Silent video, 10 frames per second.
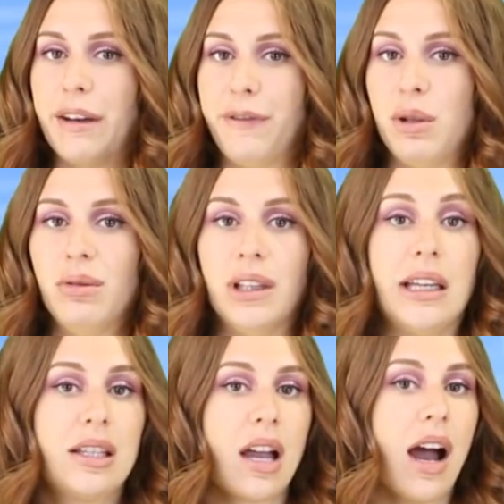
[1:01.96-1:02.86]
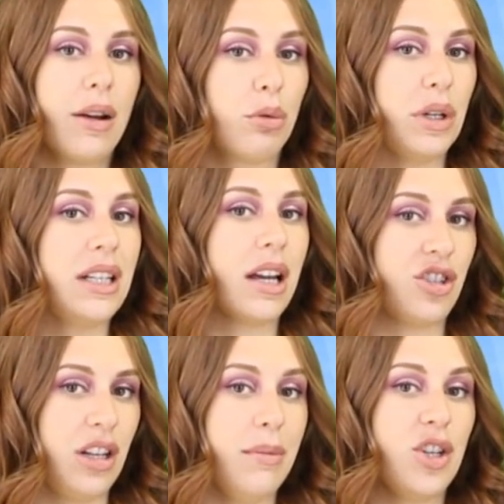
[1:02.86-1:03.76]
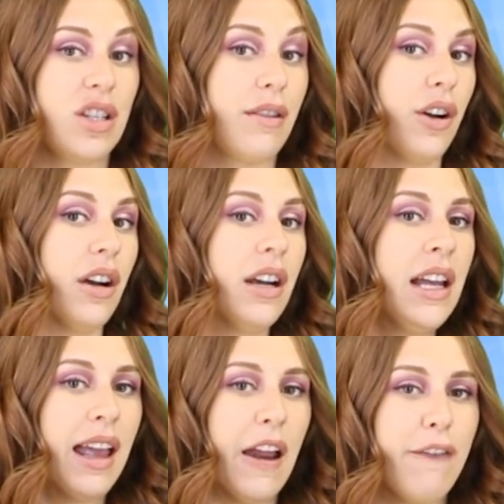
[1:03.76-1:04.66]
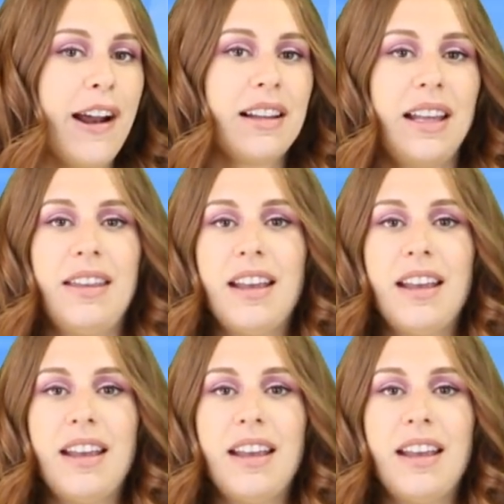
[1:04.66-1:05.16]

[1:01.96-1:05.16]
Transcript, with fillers: a few leaked unretouched images of her. And frankly,